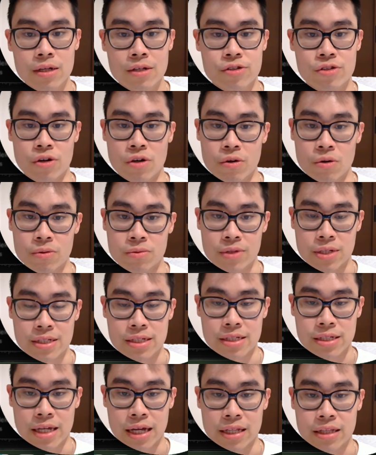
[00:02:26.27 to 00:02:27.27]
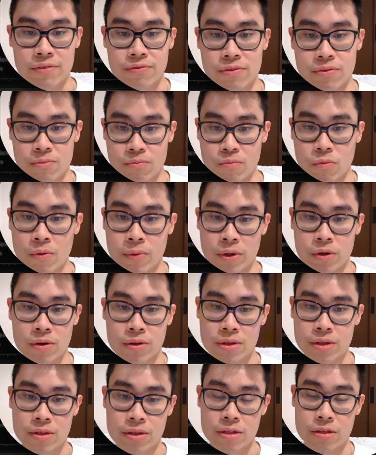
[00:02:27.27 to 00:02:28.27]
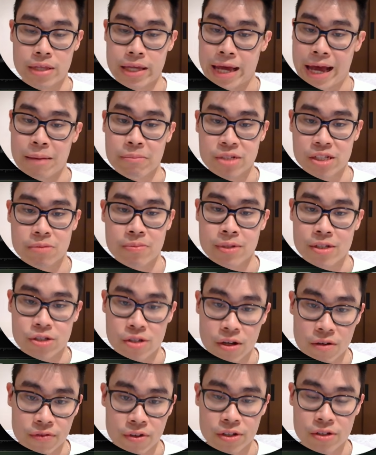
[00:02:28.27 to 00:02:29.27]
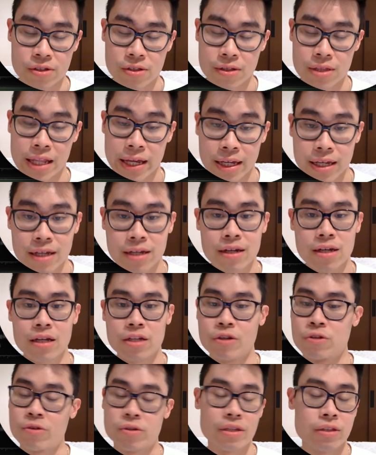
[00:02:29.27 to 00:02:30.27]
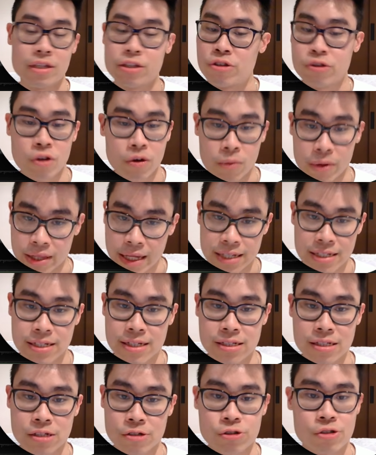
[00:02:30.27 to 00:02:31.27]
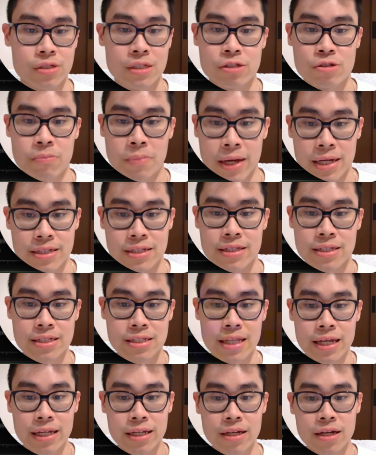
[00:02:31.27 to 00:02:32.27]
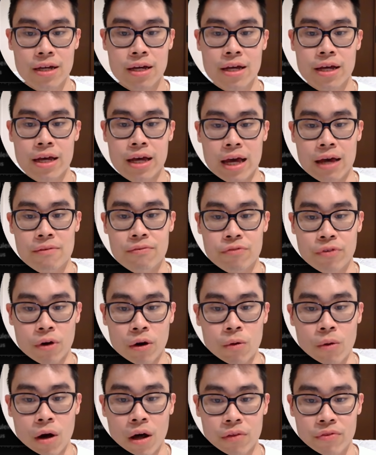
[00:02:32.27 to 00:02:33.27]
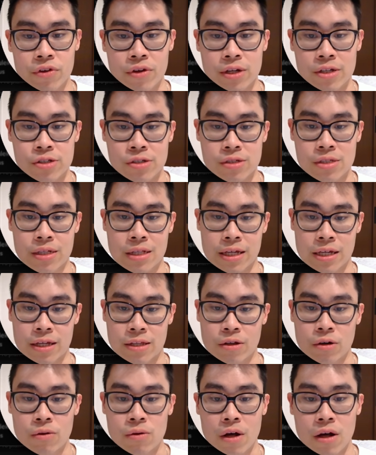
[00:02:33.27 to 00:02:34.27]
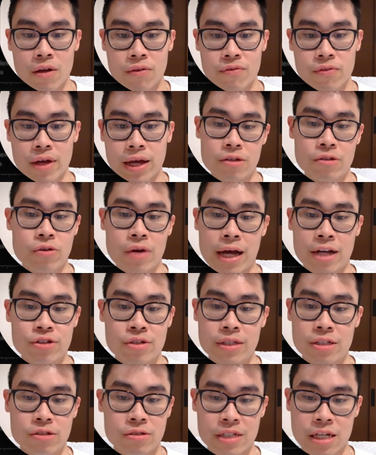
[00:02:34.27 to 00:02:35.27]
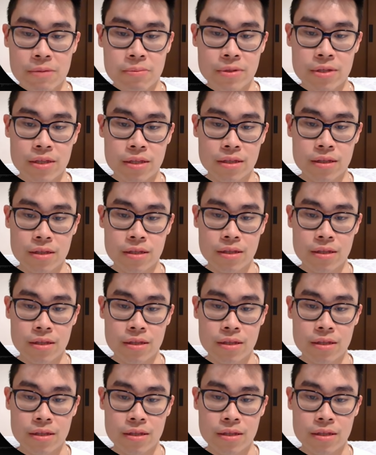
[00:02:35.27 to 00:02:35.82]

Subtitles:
So this is kind of what we call the MCP server link. You don't need to know what that is. You just need to paste in this link. And for OAuth, you can just click in OAuth. You don't actually need to type in.